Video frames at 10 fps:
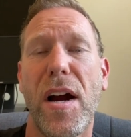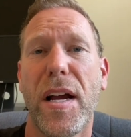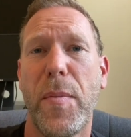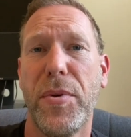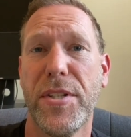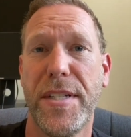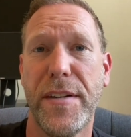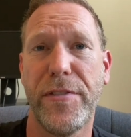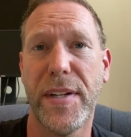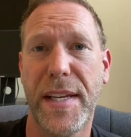a couple of
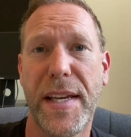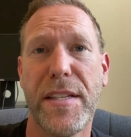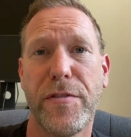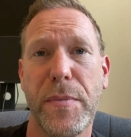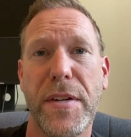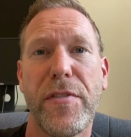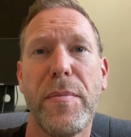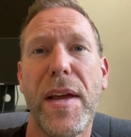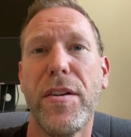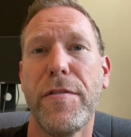different kits from different
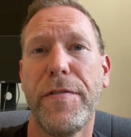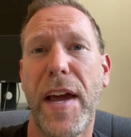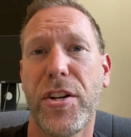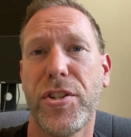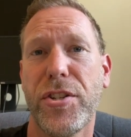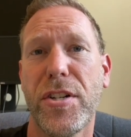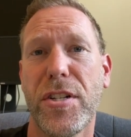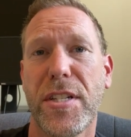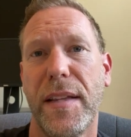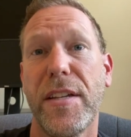
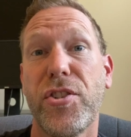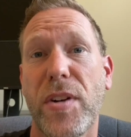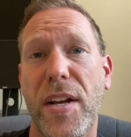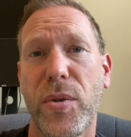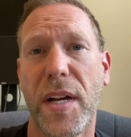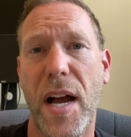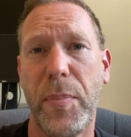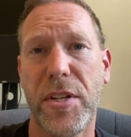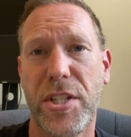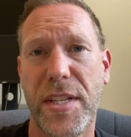manufacturers that try to
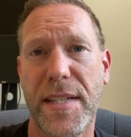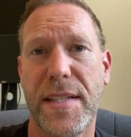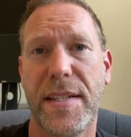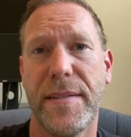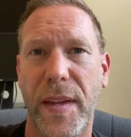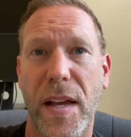accomplish this.